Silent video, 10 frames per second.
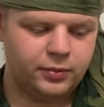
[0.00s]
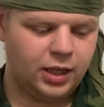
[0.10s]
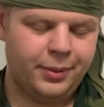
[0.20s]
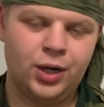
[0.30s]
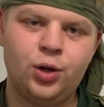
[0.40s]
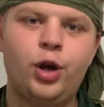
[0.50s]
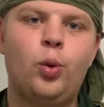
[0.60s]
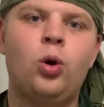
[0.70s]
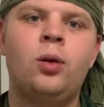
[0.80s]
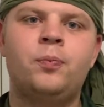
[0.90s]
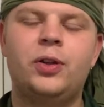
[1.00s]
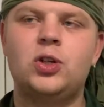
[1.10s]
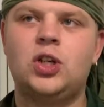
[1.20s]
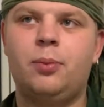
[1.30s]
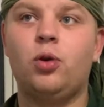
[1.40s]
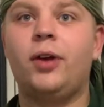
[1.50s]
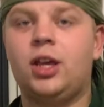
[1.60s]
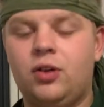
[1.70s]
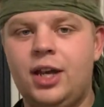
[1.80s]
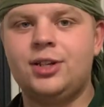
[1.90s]
I mean, in early war, there's a lot more
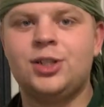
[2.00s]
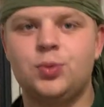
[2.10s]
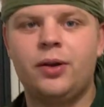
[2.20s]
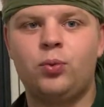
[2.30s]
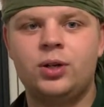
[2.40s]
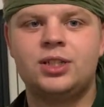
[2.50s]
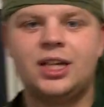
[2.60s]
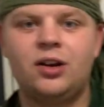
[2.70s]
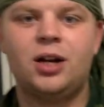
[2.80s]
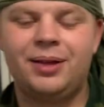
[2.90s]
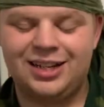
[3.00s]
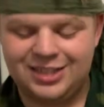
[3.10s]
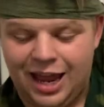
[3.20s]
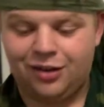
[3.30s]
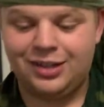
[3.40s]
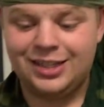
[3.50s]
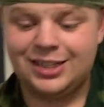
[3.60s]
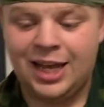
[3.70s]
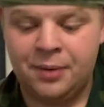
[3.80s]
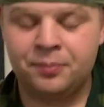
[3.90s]
regulations for everyone's gear to be exactly the
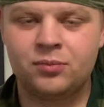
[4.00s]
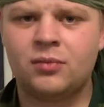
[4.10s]
same.